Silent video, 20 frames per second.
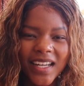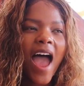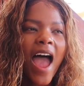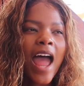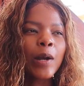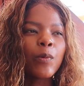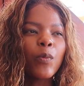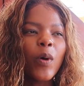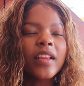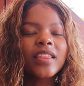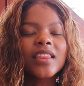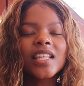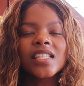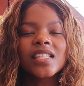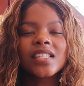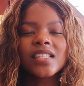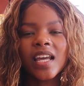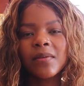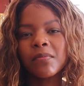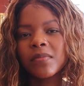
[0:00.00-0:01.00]
And what
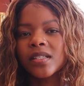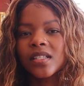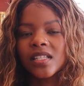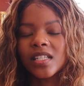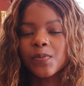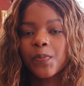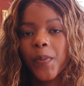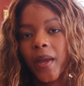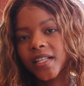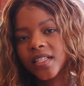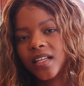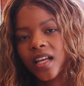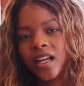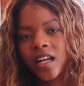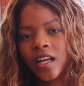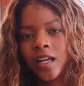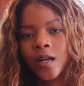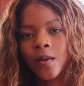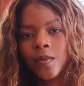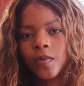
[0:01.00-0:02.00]
this segment is basically
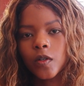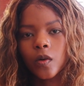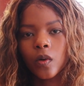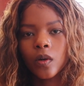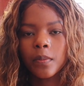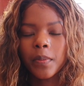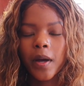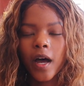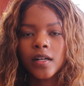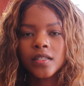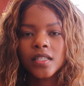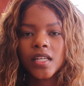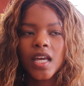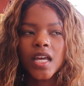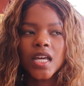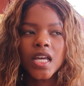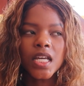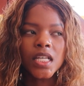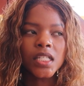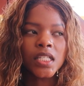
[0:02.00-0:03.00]
going to be all about
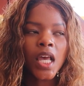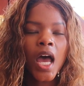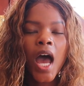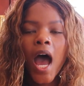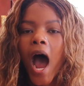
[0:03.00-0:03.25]
is